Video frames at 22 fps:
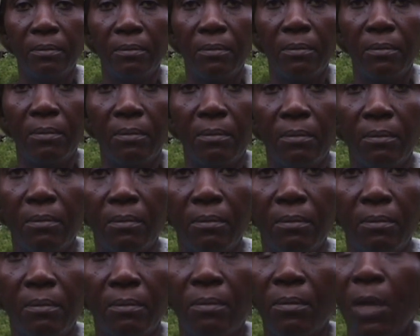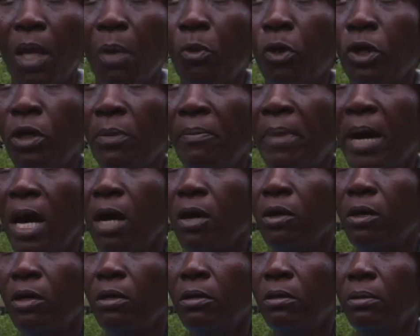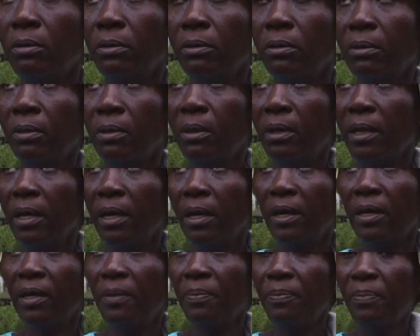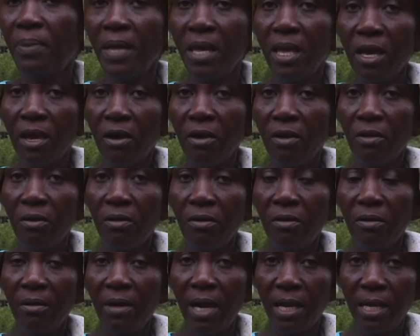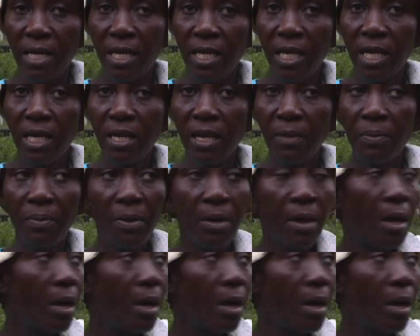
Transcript: Mm. But the mango, the pear, and the guinea,